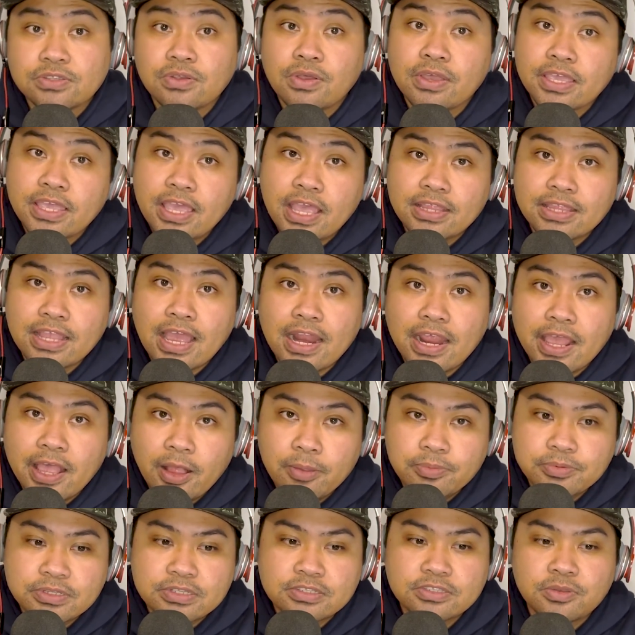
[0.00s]
So again, that
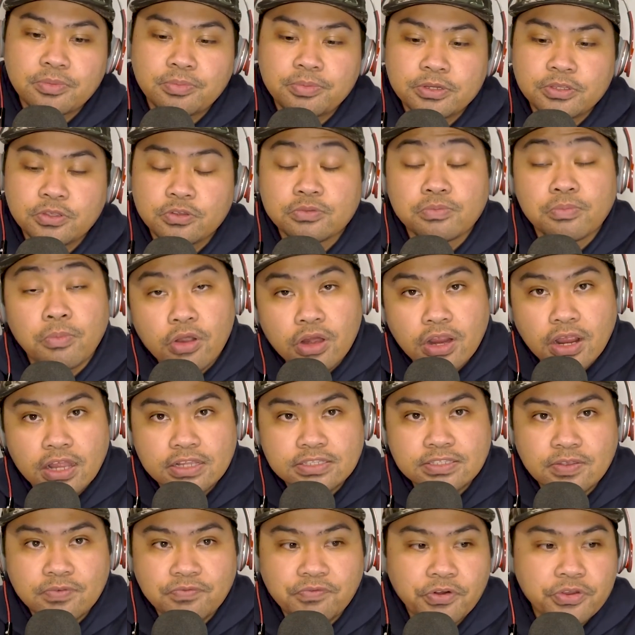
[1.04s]
helps us to produce more
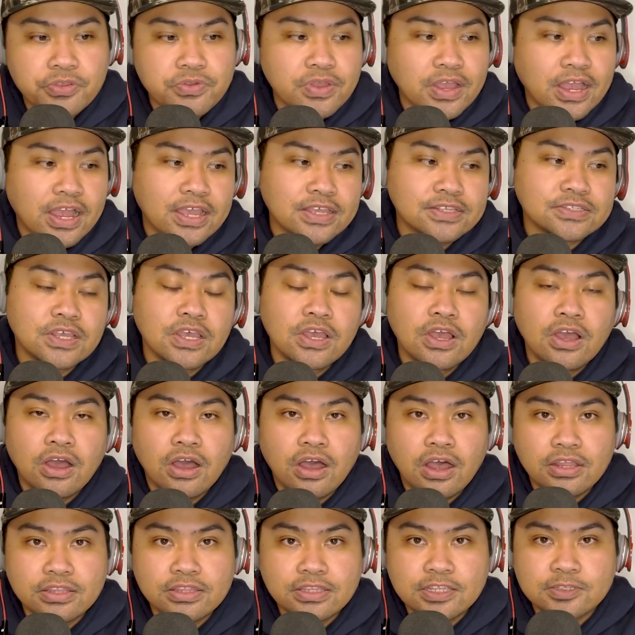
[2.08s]
content for you guys
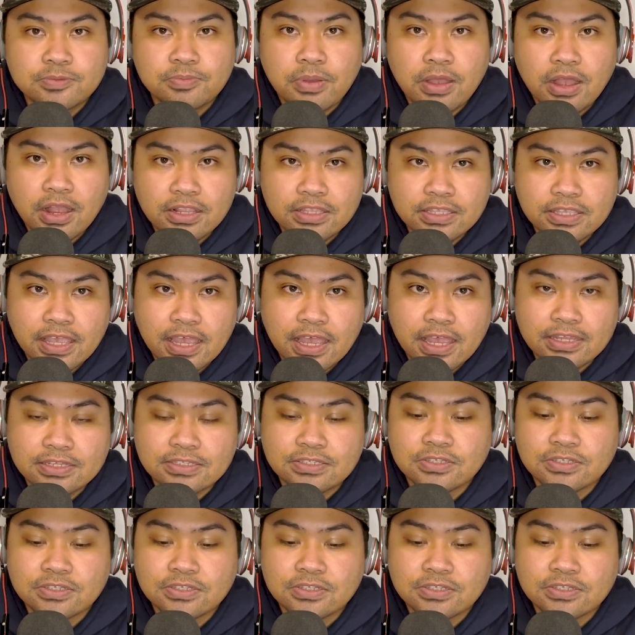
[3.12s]
on this podcast.